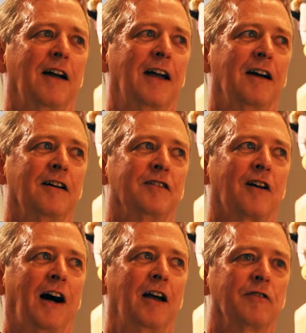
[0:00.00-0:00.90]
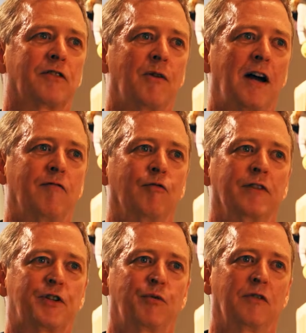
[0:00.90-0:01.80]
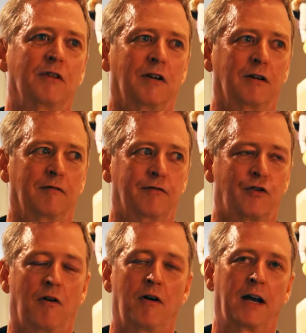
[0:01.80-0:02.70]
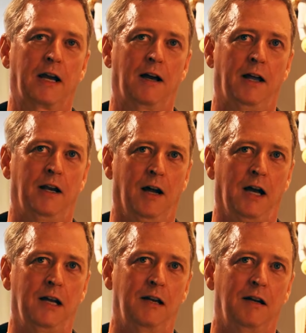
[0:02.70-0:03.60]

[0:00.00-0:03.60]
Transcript: And I also have a ritual of drawing at night,